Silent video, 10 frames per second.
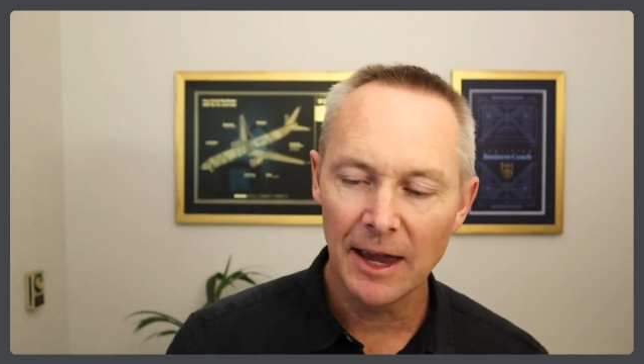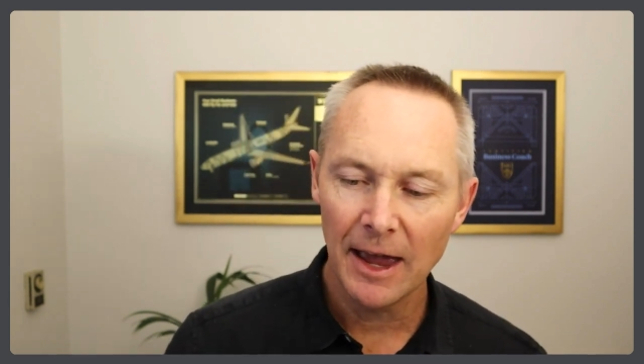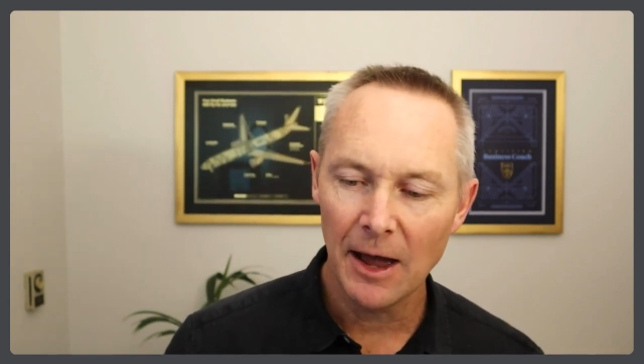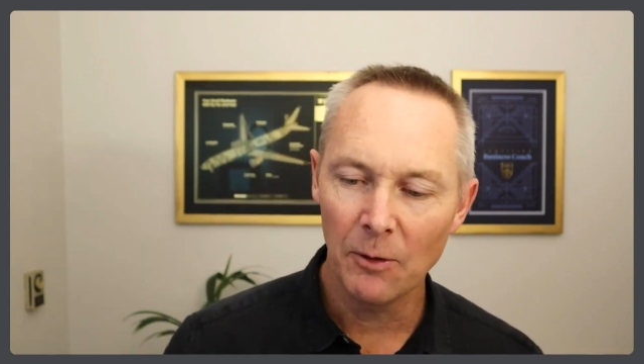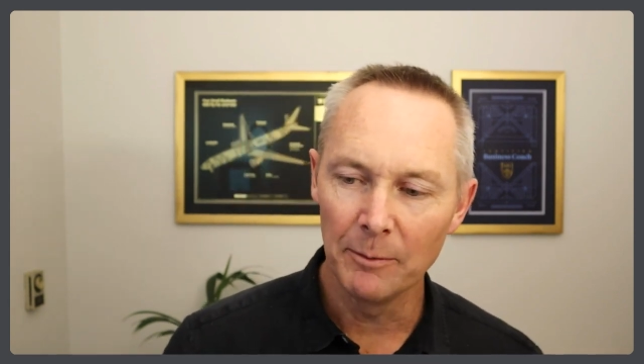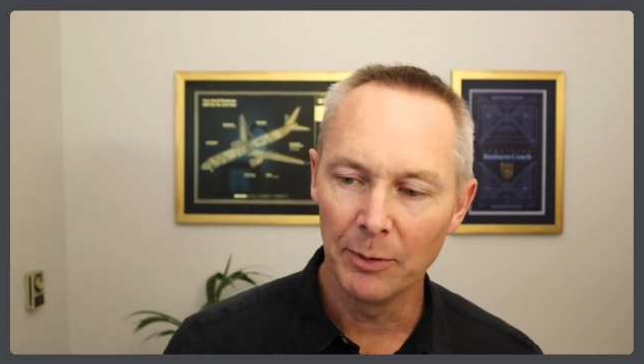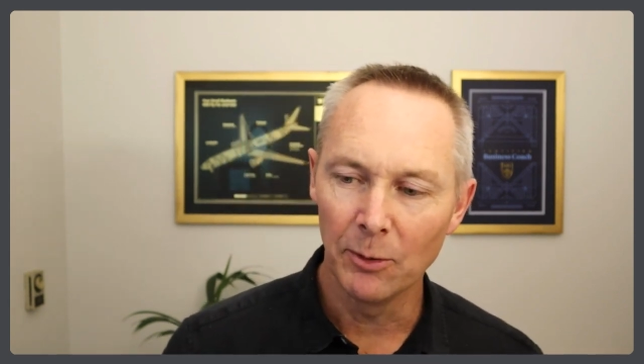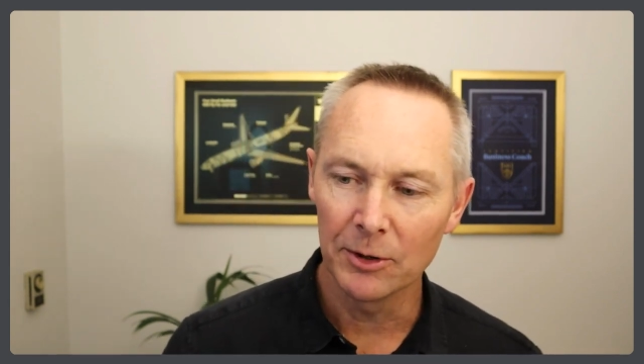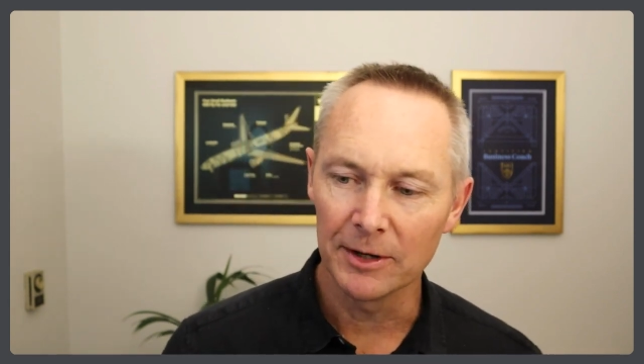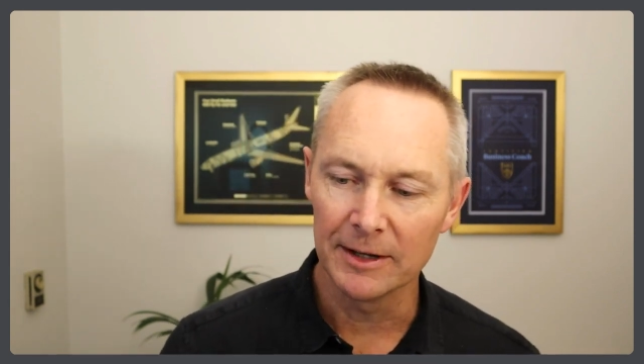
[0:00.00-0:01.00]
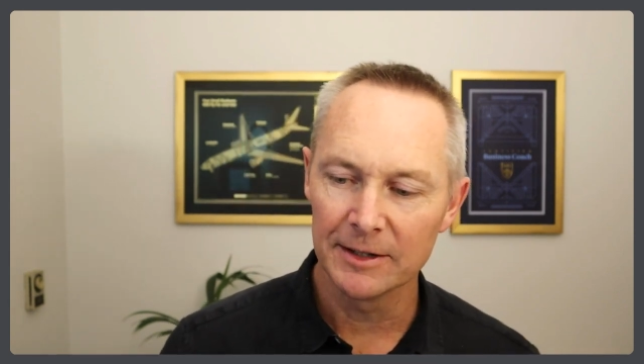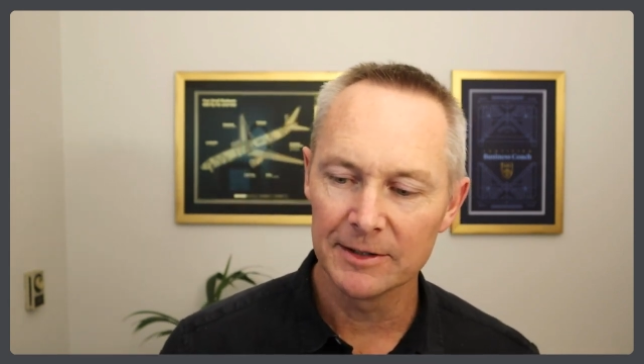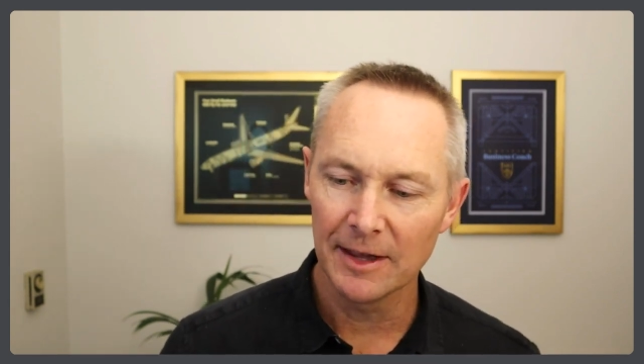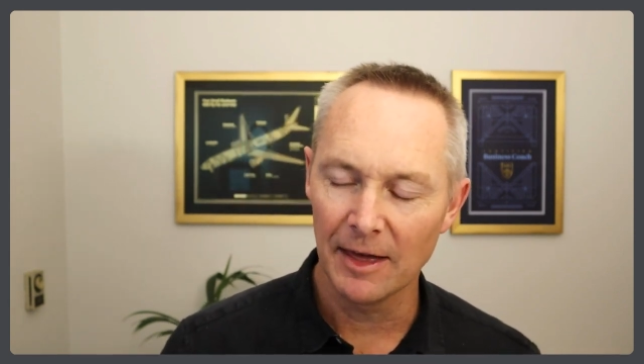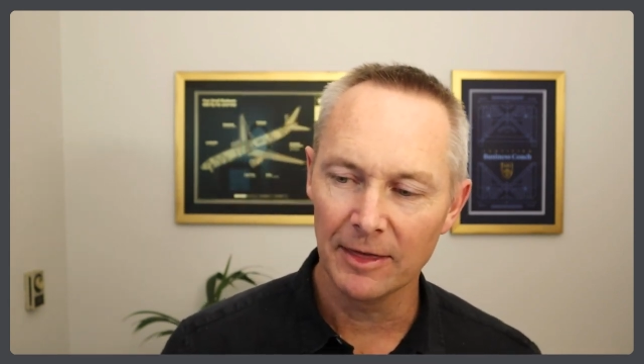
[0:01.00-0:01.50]
how important is
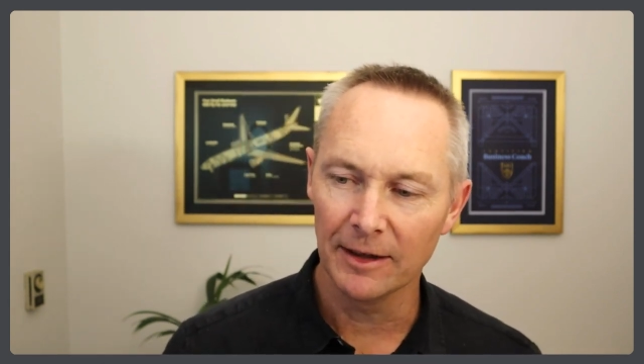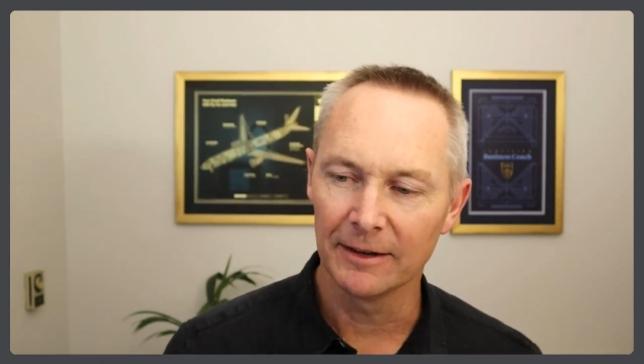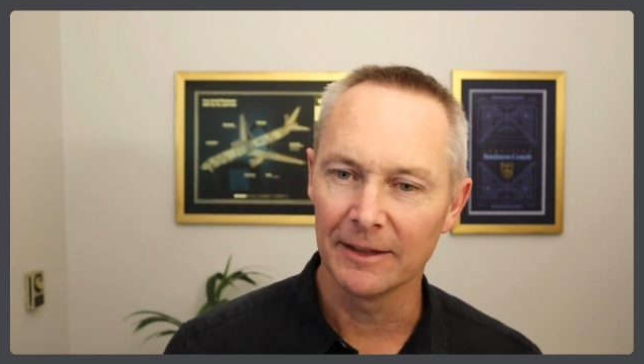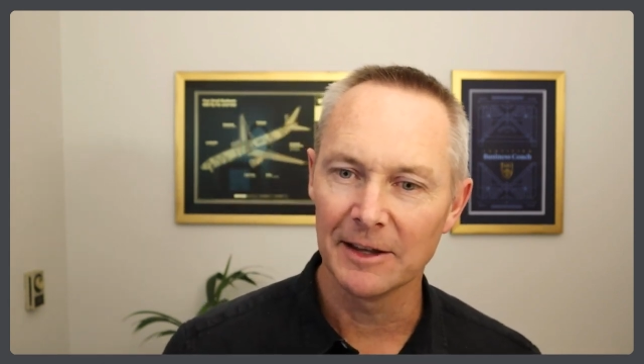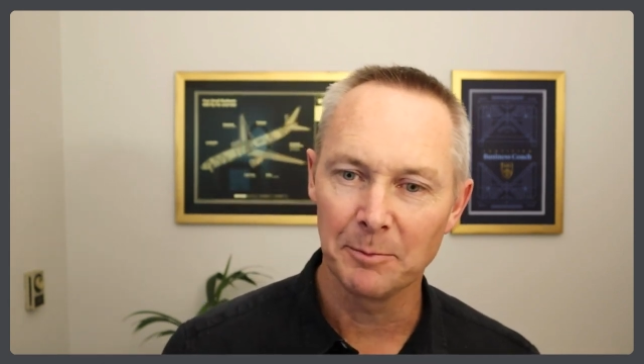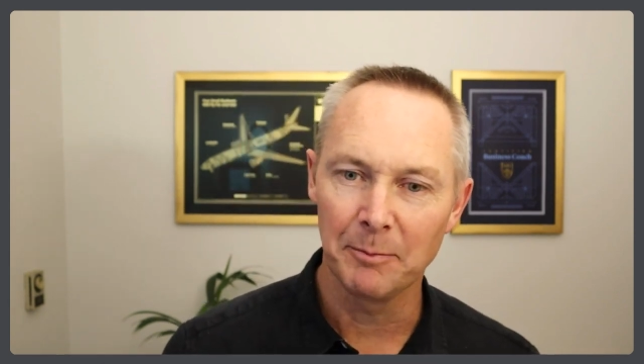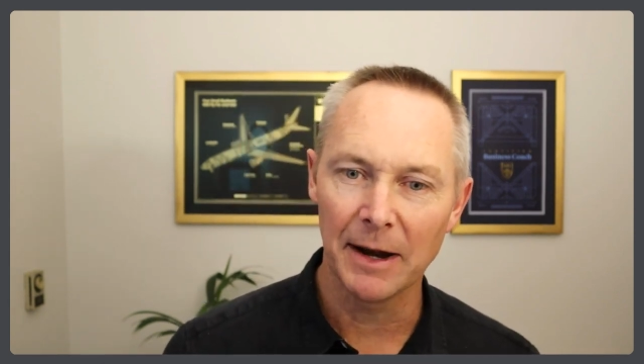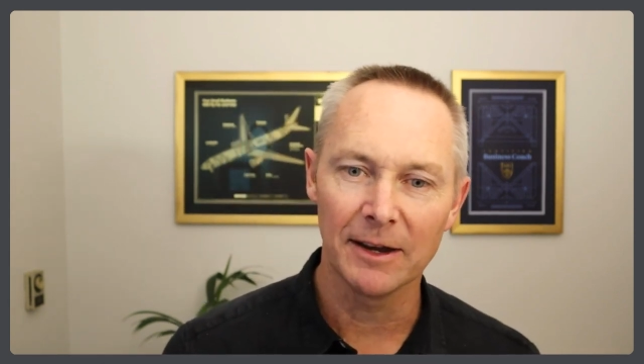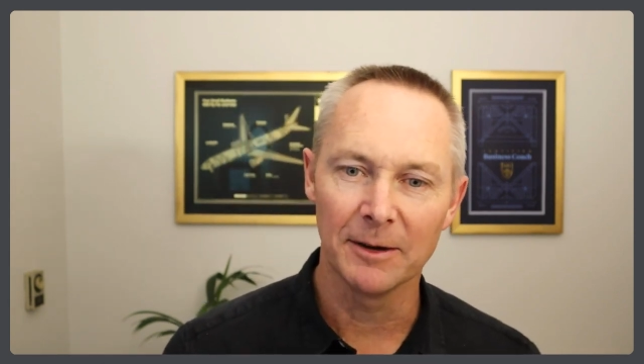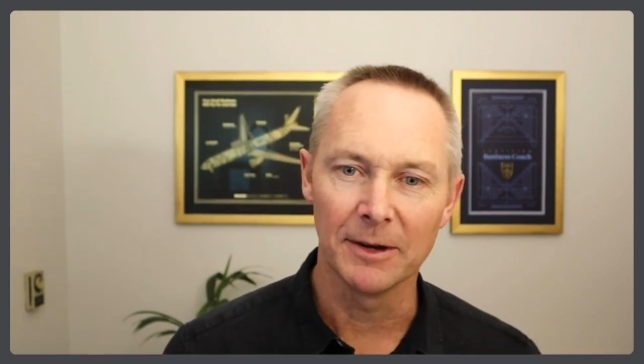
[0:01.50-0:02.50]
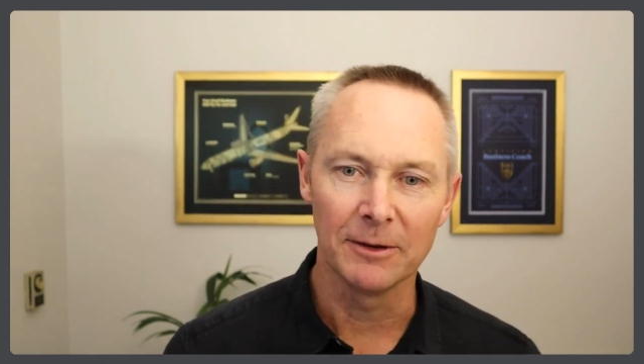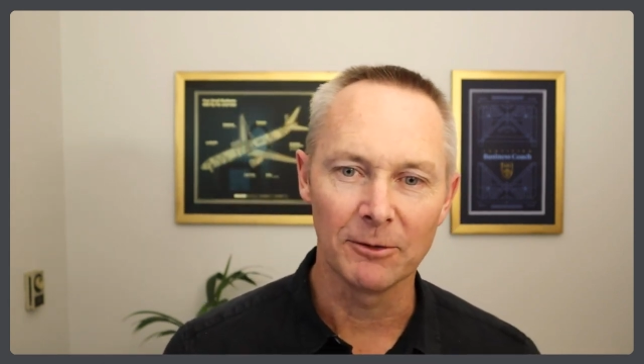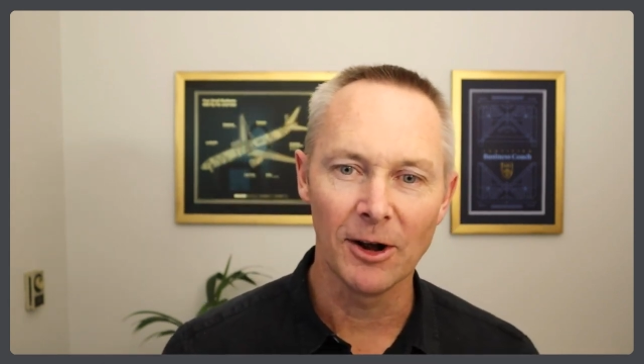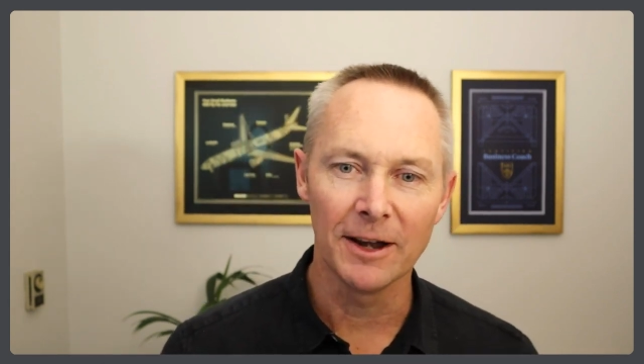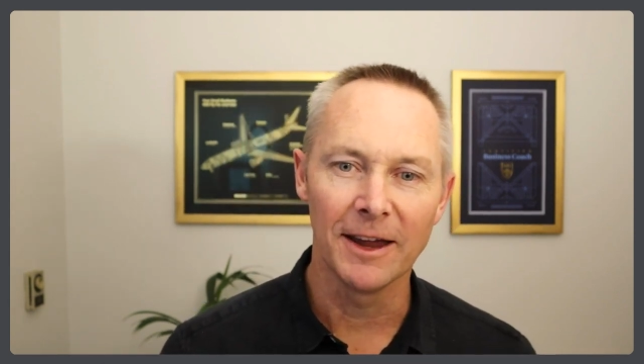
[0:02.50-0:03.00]
that thing that's bugging me
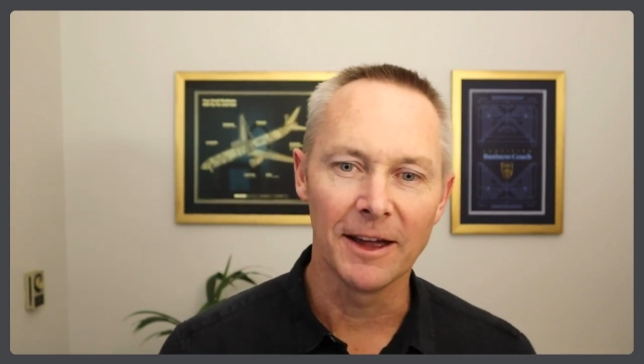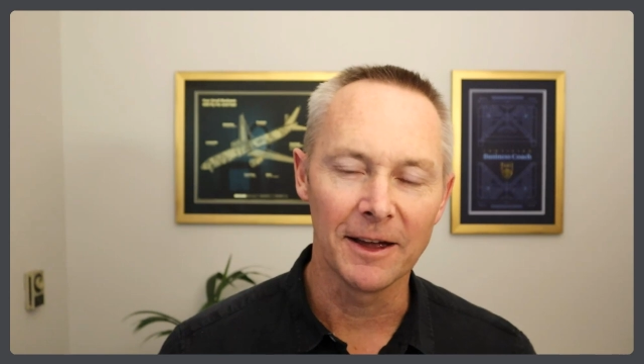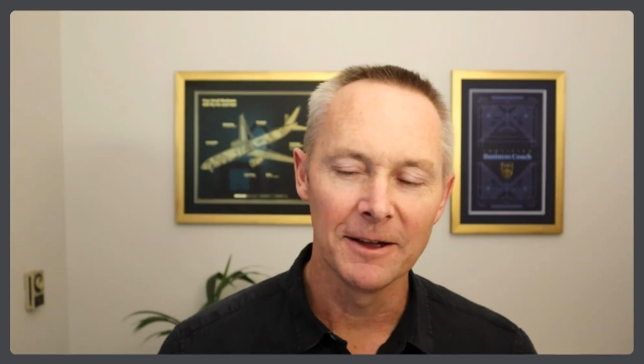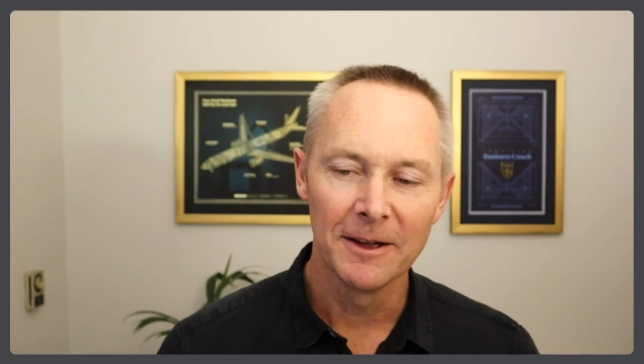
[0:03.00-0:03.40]
right now?